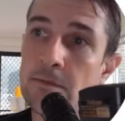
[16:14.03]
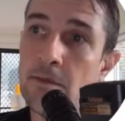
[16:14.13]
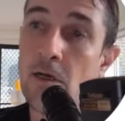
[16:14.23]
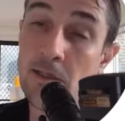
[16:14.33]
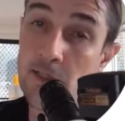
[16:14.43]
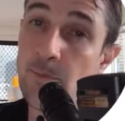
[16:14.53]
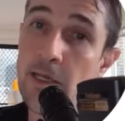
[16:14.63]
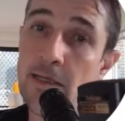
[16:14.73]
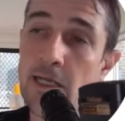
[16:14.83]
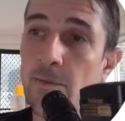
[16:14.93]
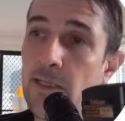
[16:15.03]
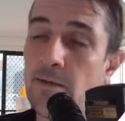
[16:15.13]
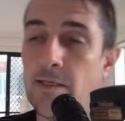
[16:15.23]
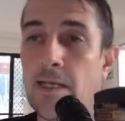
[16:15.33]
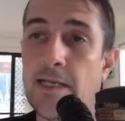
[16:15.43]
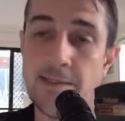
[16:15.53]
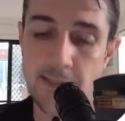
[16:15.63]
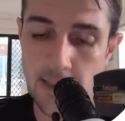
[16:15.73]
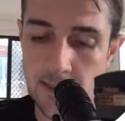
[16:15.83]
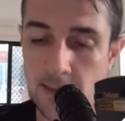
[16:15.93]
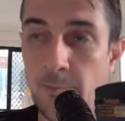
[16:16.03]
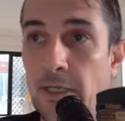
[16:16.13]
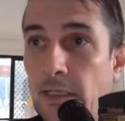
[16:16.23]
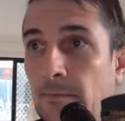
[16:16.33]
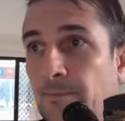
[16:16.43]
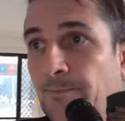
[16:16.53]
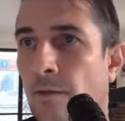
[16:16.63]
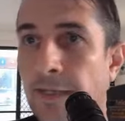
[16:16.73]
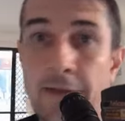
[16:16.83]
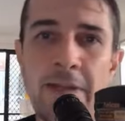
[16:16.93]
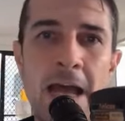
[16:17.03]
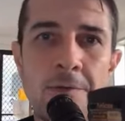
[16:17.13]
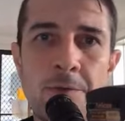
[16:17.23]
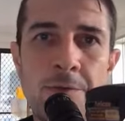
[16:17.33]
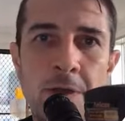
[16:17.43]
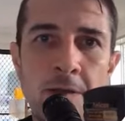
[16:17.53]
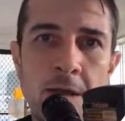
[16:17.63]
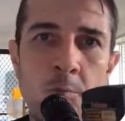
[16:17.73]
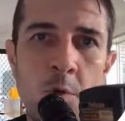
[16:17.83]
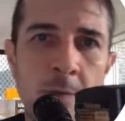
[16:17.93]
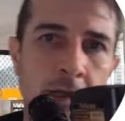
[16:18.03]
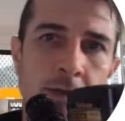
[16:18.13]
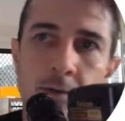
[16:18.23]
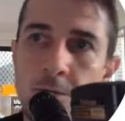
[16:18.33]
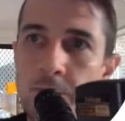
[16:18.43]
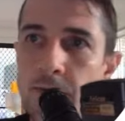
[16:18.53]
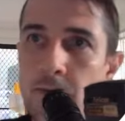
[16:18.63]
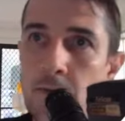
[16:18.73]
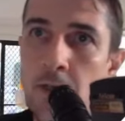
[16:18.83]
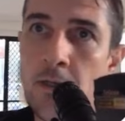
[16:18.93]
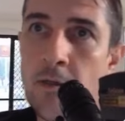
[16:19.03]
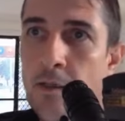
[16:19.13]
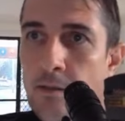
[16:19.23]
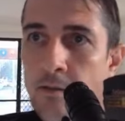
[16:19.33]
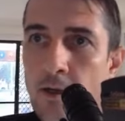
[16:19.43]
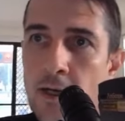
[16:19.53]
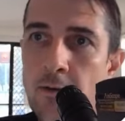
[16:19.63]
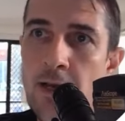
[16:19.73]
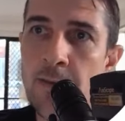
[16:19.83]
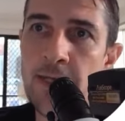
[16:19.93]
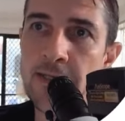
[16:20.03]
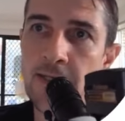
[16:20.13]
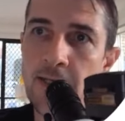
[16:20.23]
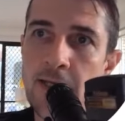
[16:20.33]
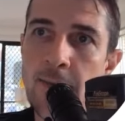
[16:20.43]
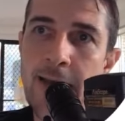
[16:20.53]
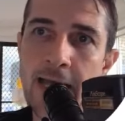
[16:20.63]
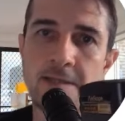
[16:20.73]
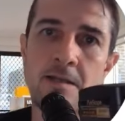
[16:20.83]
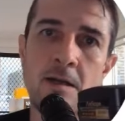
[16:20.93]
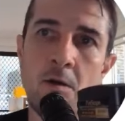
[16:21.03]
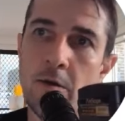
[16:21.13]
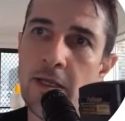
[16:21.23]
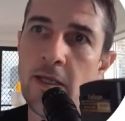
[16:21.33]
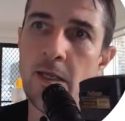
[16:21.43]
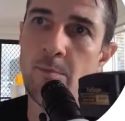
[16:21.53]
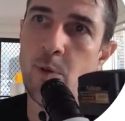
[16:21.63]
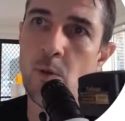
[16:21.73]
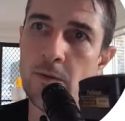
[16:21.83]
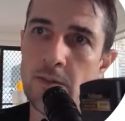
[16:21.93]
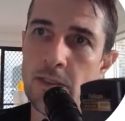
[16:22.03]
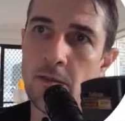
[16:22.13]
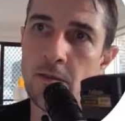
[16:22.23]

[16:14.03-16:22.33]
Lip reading: I'll explain that a bit easier in a bit. Now the other thing they want me to use in this diagram is a capacitor on the input,